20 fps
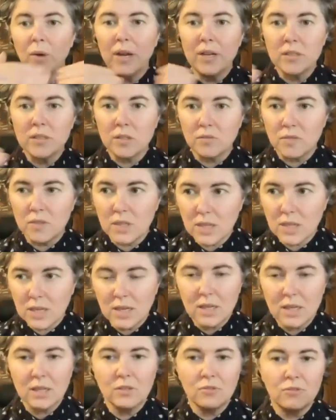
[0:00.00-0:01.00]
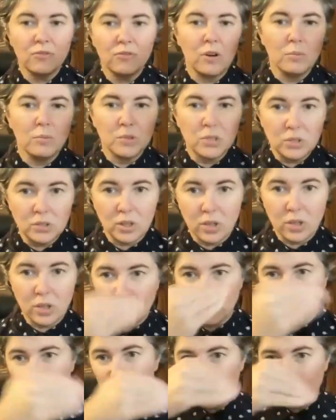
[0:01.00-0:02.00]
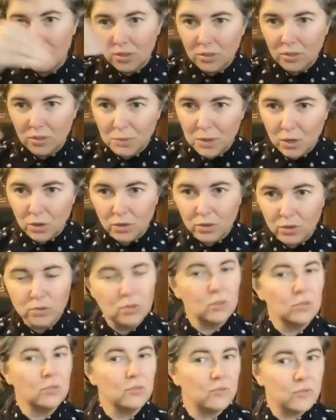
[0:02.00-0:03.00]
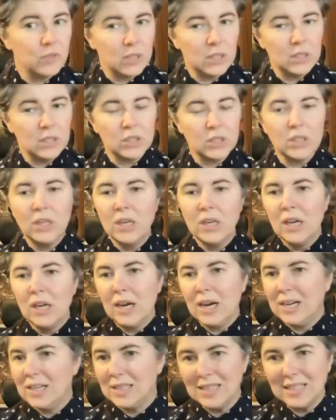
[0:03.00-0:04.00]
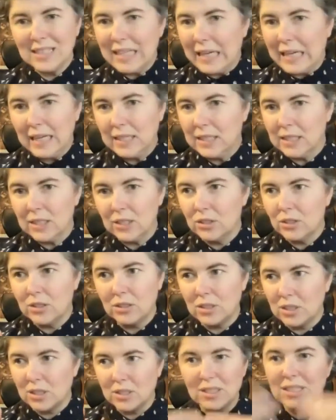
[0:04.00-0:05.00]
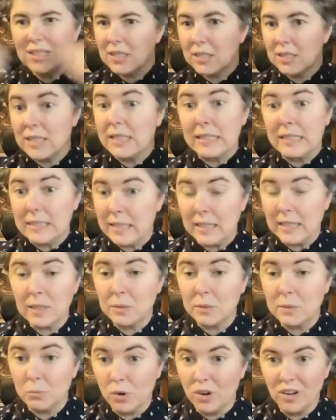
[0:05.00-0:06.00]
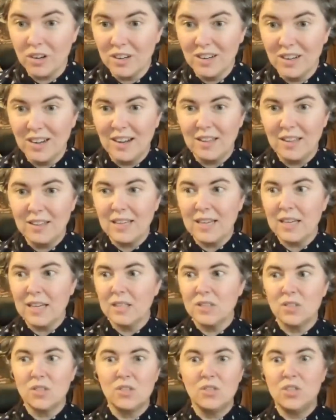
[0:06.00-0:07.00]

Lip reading: ways of thinking from start, middle to finish. I think that doesn't exist anymore. I think it's